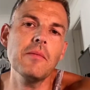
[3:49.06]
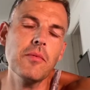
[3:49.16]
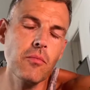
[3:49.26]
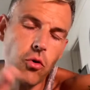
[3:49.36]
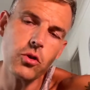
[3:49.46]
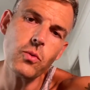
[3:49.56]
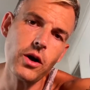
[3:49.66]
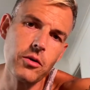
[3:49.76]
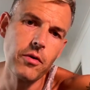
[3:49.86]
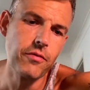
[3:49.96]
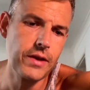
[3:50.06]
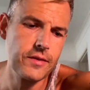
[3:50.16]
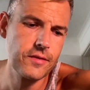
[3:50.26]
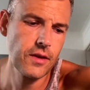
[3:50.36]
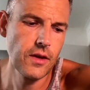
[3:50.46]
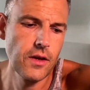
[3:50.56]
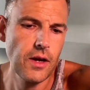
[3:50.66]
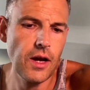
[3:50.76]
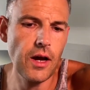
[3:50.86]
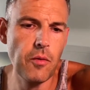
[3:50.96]
you'd be more than welcome, my friends.
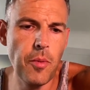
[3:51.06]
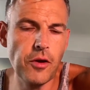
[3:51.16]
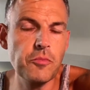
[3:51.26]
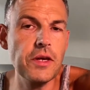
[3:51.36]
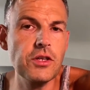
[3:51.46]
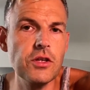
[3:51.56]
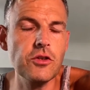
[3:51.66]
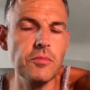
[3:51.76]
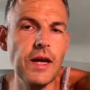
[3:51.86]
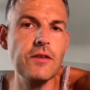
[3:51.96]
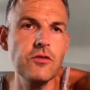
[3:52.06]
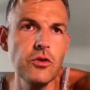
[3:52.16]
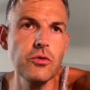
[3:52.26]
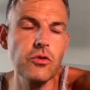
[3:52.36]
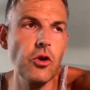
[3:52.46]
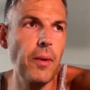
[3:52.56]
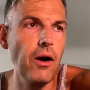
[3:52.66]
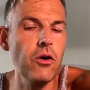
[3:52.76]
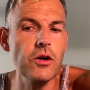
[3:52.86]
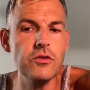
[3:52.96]
Uh, we post pictures, updates, news, all
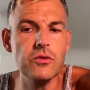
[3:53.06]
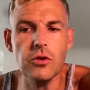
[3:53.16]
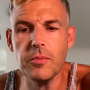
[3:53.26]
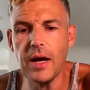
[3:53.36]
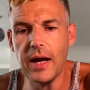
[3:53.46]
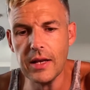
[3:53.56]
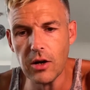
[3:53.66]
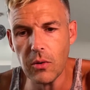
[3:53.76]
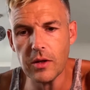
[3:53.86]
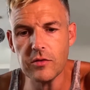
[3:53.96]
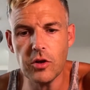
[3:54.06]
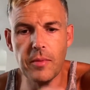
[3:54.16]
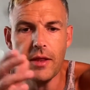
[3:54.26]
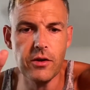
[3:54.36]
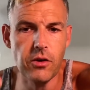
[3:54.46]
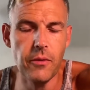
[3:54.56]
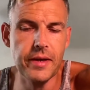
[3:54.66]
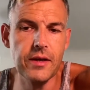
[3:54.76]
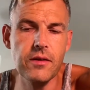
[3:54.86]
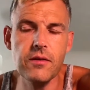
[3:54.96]
about us, all about our little ones, all about the
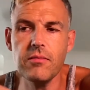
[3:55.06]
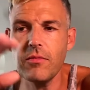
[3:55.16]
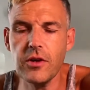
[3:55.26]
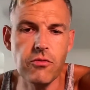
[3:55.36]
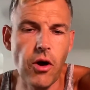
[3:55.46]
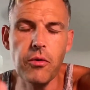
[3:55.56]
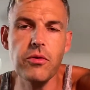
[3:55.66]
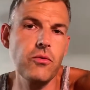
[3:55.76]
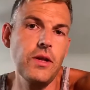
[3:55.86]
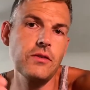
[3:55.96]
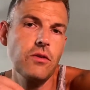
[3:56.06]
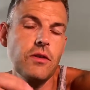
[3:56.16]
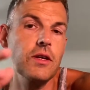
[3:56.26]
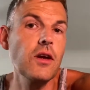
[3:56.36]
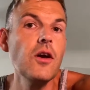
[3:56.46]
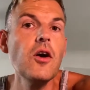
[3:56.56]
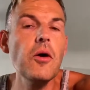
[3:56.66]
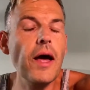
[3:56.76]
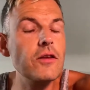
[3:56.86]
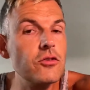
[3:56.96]
growing, the growth and all that sort of thing.
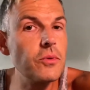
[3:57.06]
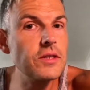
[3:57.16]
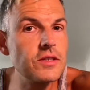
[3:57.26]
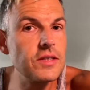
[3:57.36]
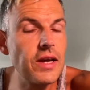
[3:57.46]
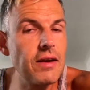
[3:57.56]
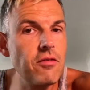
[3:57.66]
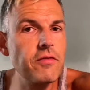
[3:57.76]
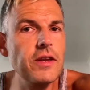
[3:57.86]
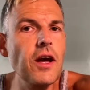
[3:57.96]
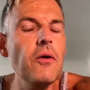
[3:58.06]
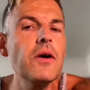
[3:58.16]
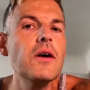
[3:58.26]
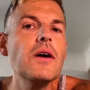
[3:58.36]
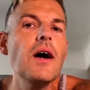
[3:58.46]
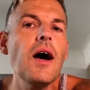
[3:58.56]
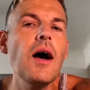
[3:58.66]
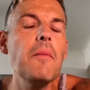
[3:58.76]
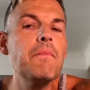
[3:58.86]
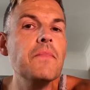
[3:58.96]
And as always, I say in every video,
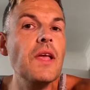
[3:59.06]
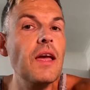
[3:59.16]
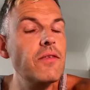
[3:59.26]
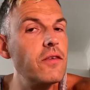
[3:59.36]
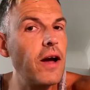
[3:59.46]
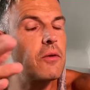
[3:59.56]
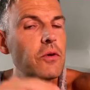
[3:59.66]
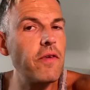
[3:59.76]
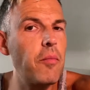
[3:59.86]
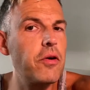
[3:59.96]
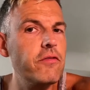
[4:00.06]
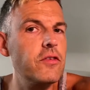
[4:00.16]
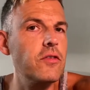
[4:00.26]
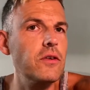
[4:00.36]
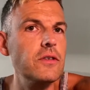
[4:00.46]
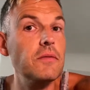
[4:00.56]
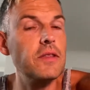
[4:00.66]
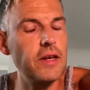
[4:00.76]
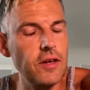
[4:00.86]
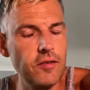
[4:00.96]
um, if you've had one of our previous dogs, then
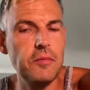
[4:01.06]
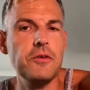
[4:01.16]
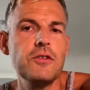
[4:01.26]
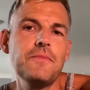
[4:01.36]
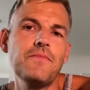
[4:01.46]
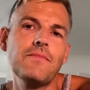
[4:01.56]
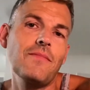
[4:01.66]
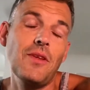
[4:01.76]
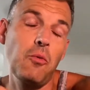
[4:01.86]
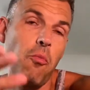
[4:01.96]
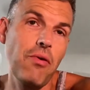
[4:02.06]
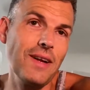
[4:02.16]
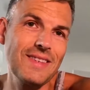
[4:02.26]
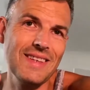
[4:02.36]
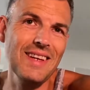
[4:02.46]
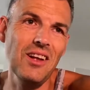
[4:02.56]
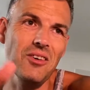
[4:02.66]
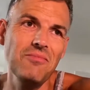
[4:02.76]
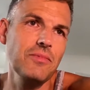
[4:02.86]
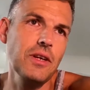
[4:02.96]
thank you so much. We're practically
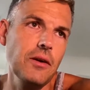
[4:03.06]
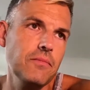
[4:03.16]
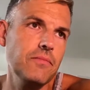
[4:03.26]
live, you know,